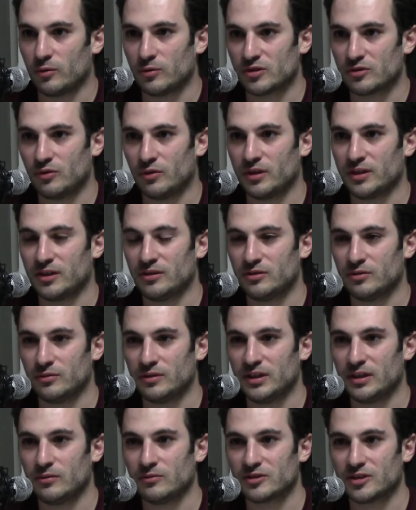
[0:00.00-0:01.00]
was going and
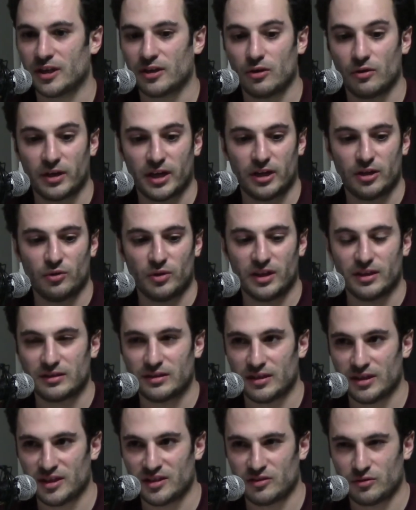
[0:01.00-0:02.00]
doing, it was like, okay, you hit
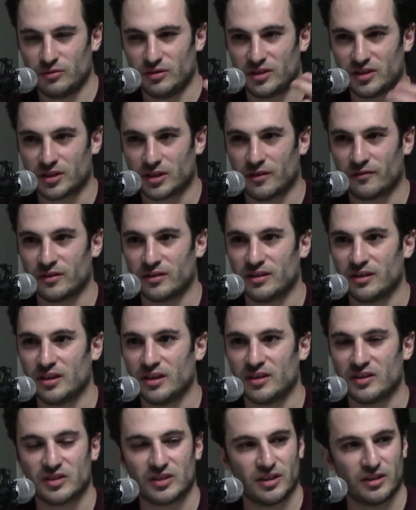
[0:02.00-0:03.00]
this, you discovered
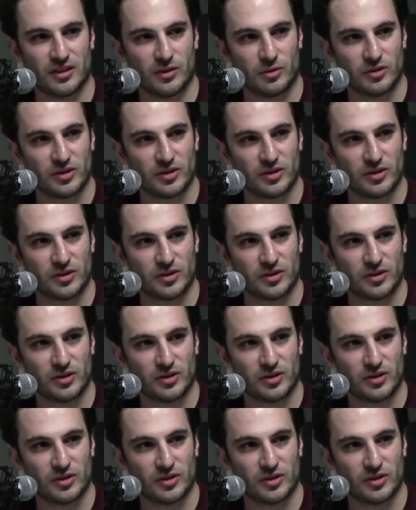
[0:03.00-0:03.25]
this, and there was